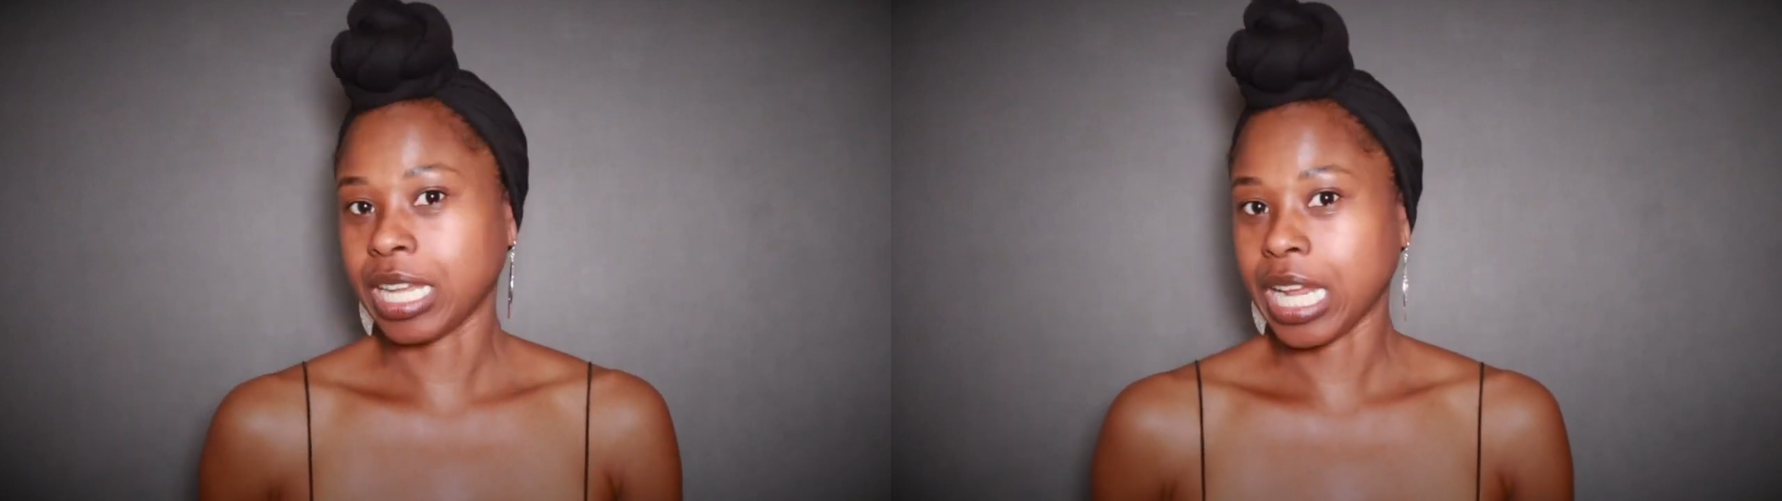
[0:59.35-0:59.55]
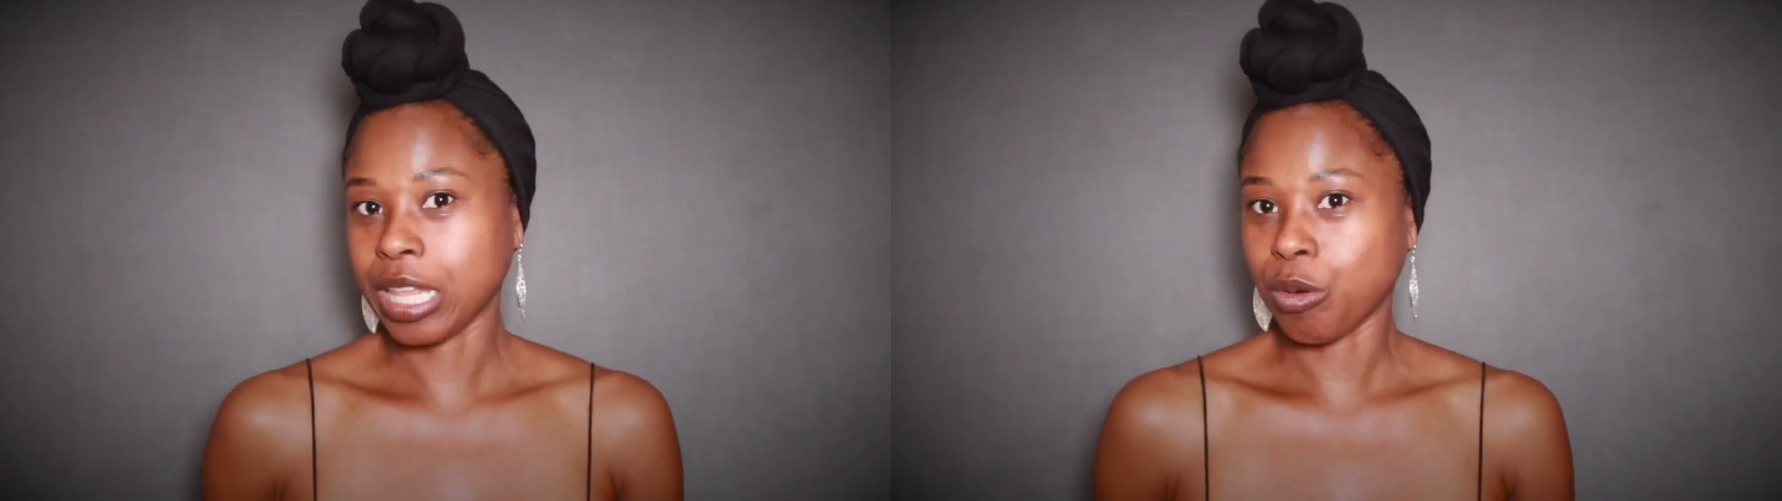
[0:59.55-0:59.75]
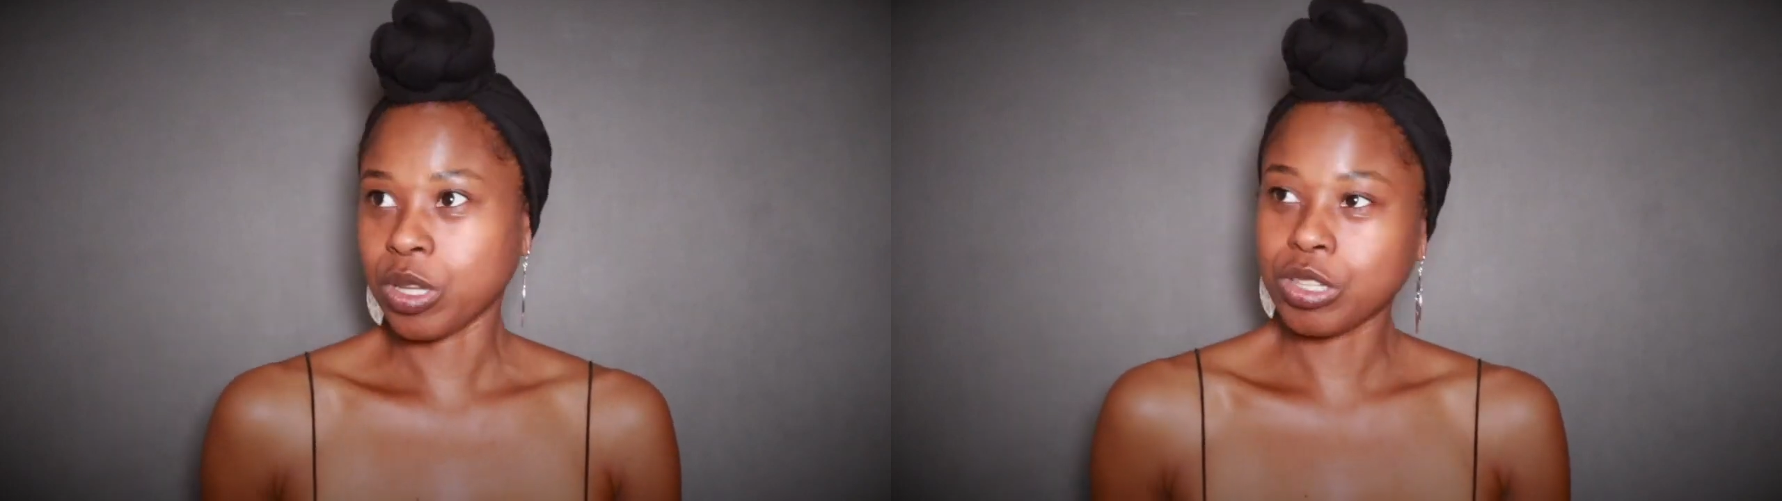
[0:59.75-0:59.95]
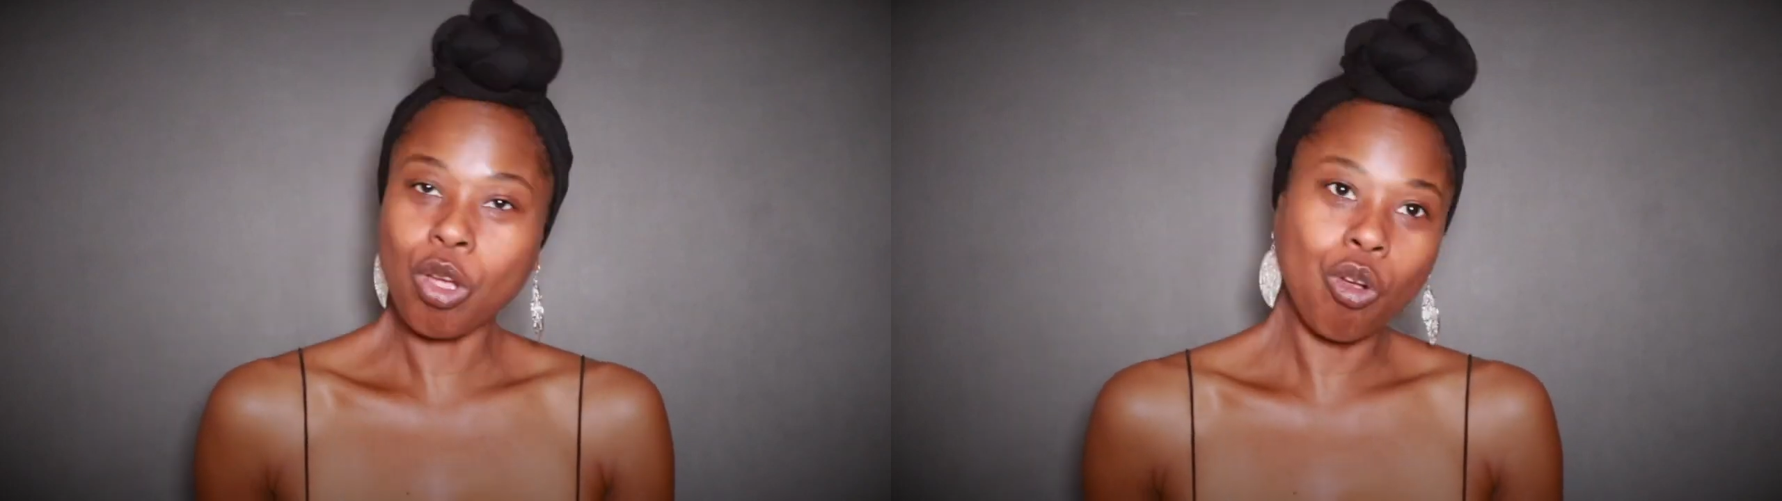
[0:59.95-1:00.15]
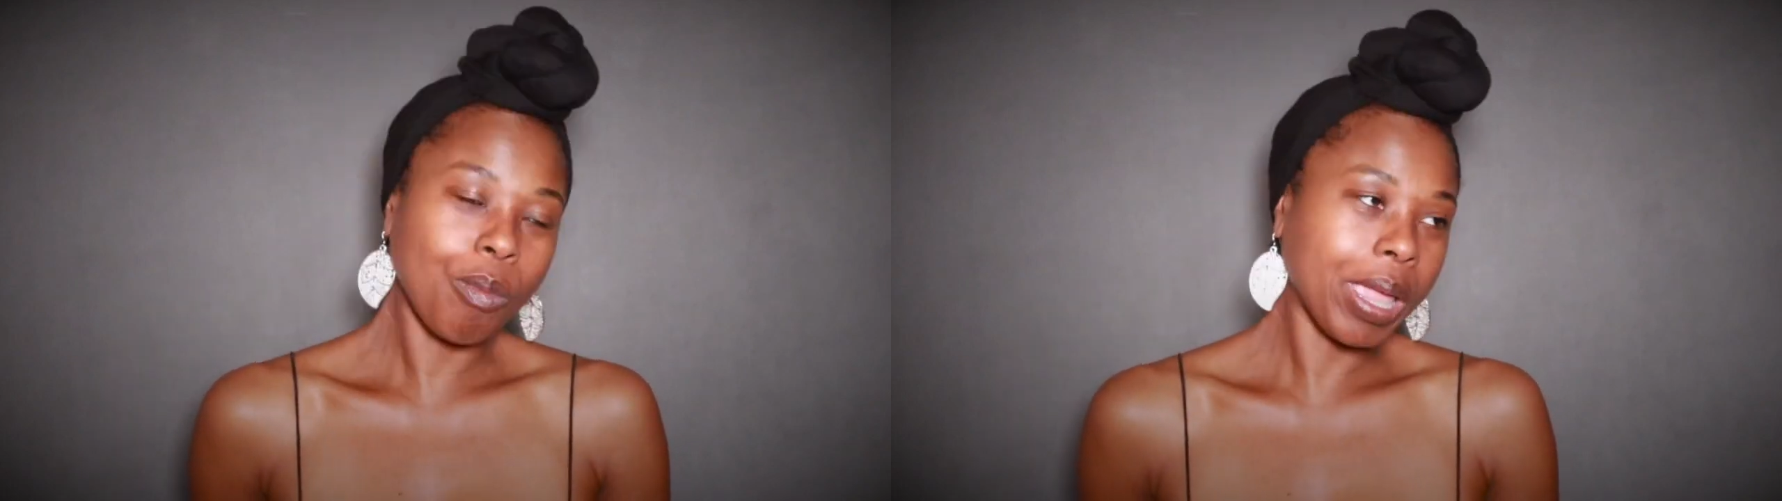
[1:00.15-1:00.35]
saying they were
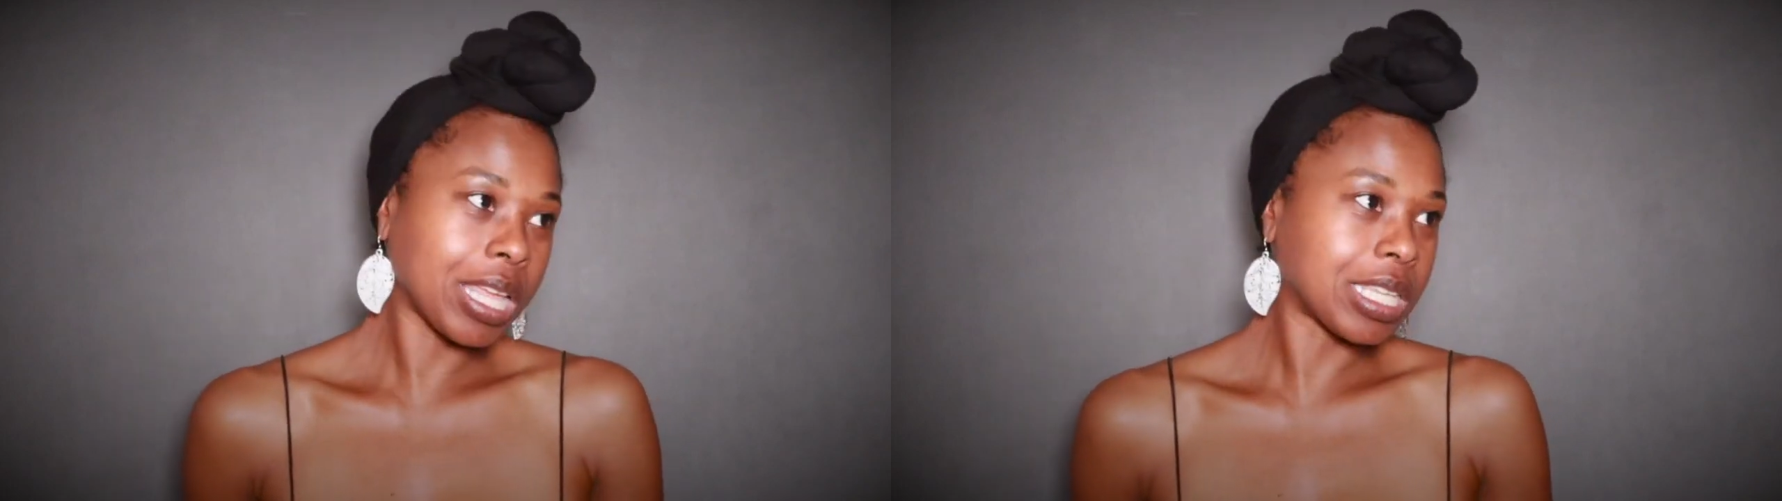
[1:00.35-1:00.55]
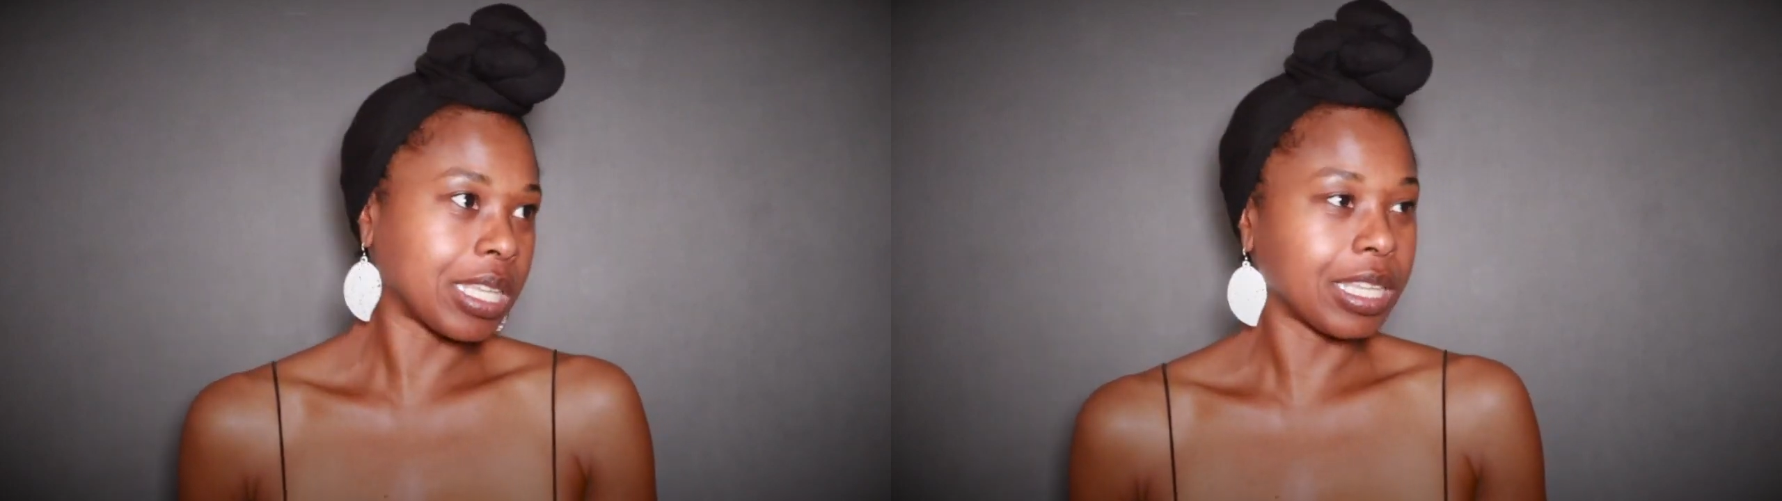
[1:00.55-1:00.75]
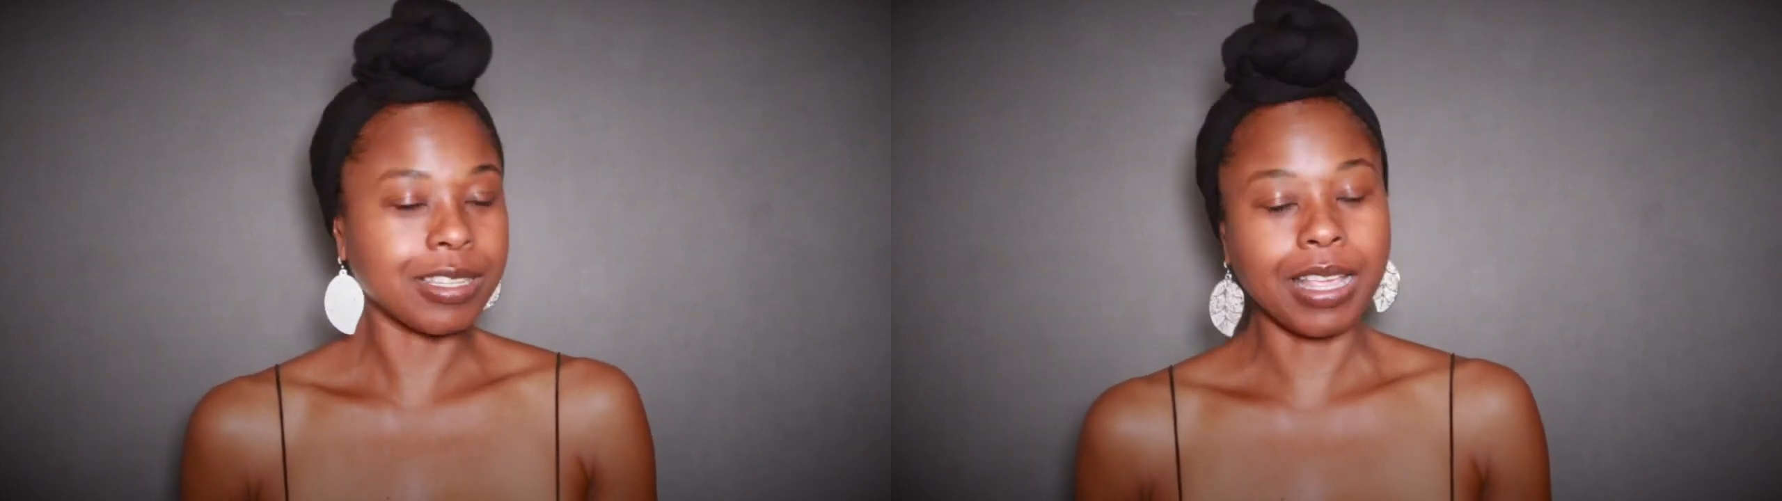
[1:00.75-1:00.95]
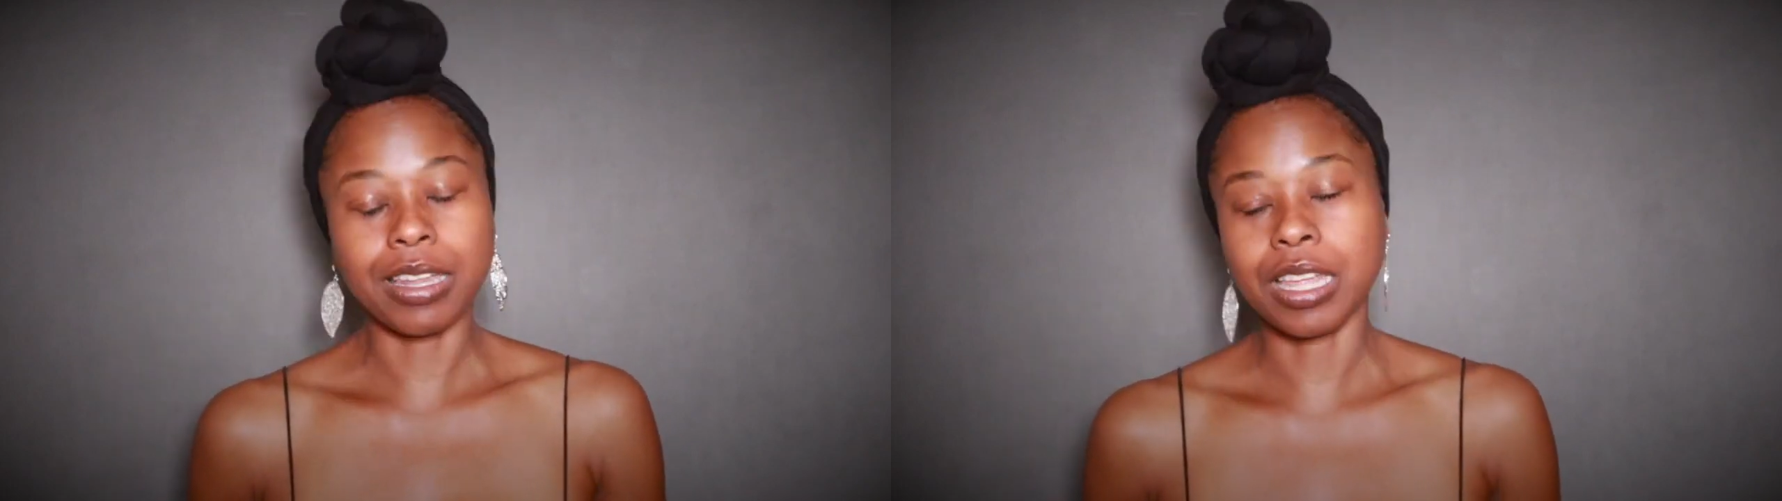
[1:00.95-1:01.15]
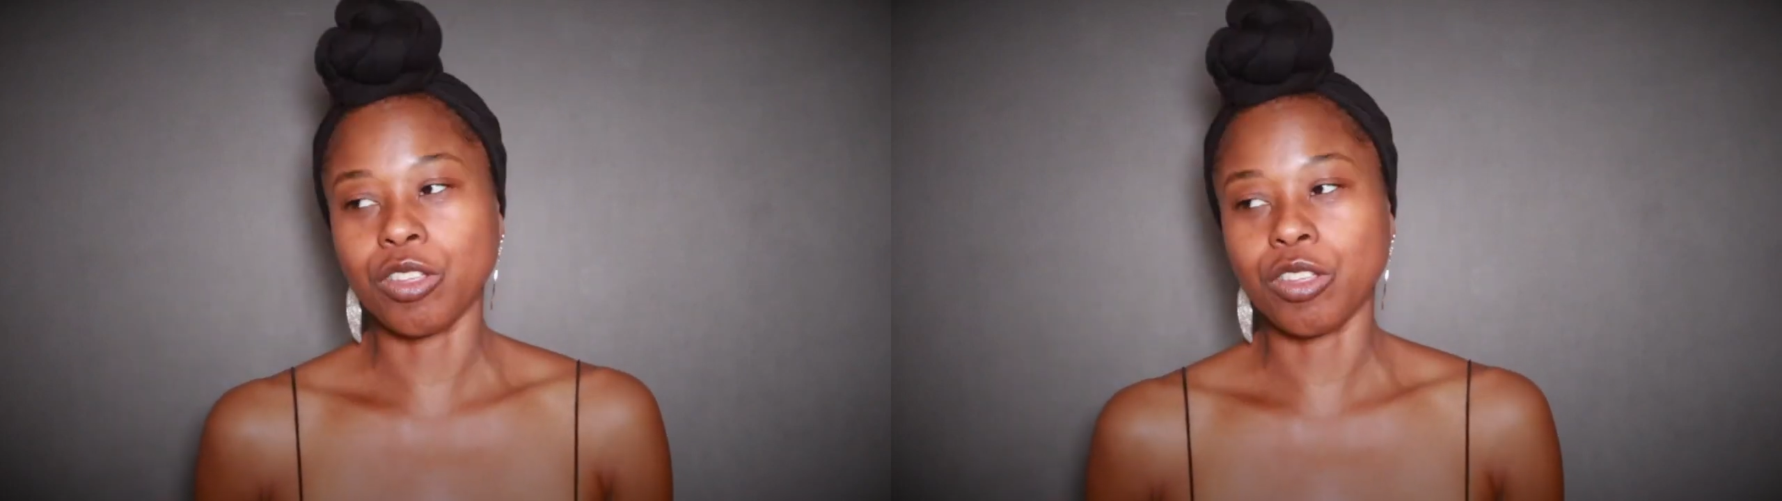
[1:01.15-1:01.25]
soulmates and this, that, and the